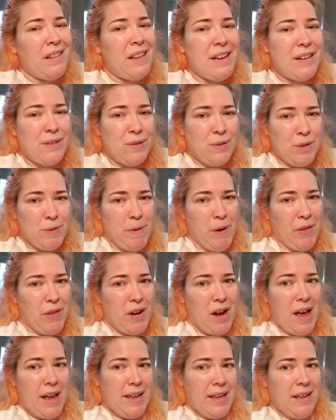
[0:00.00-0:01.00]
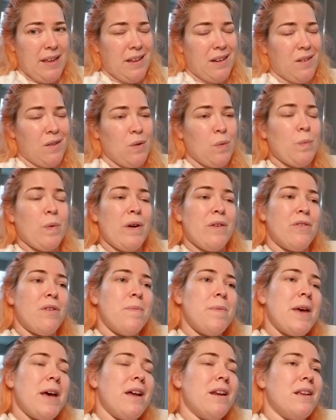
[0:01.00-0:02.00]
too small that I can't wear
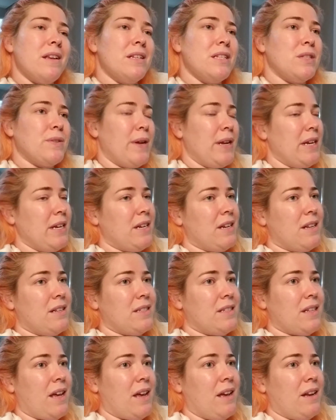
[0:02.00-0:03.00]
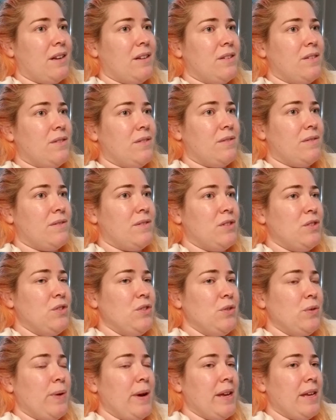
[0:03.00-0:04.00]
them yet. And so I need to decide,
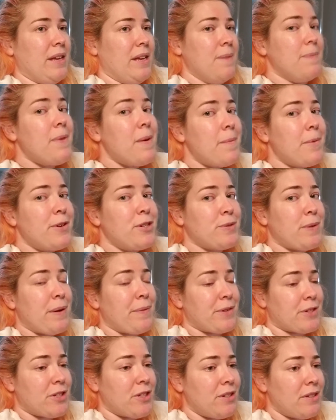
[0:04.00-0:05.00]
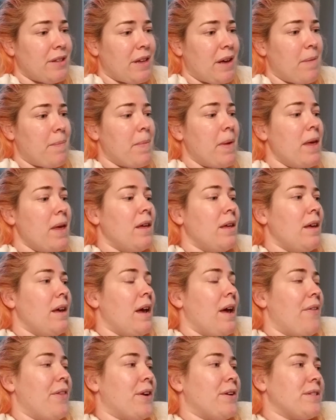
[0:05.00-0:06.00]
do I keep them or do I return them? And
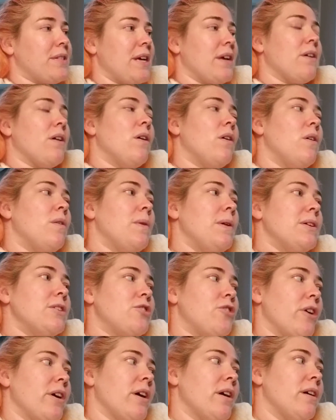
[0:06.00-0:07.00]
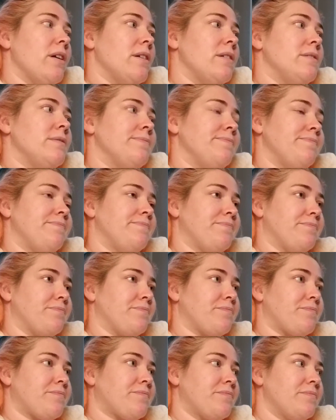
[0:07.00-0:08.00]
then I was like, oh, well, I'll try on,
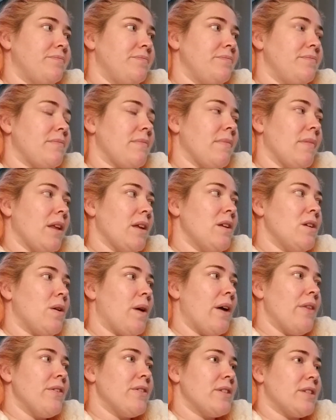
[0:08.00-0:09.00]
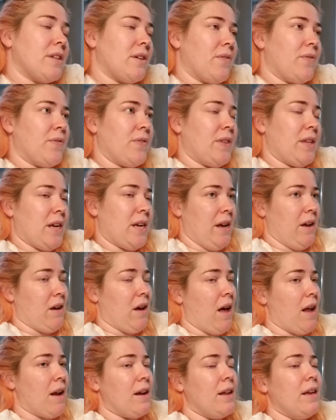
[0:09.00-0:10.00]
other stuff that I
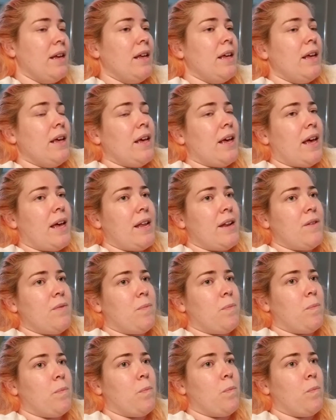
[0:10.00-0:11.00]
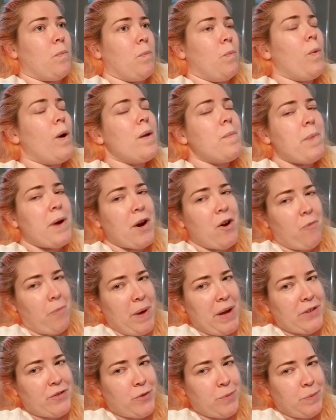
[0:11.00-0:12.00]
got. And one pair of
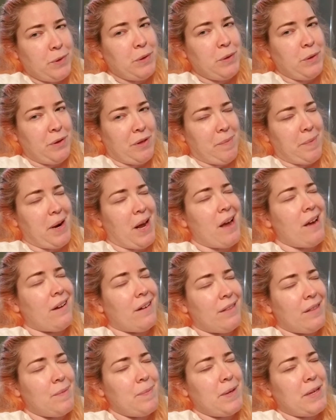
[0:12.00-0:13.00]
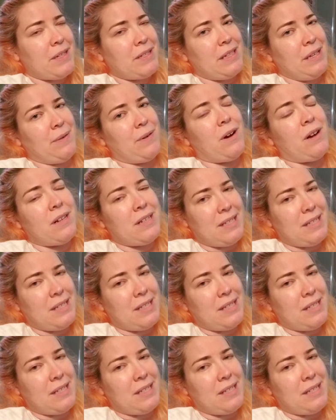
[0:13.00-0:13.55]
pants from Lululemon, I got them because they were on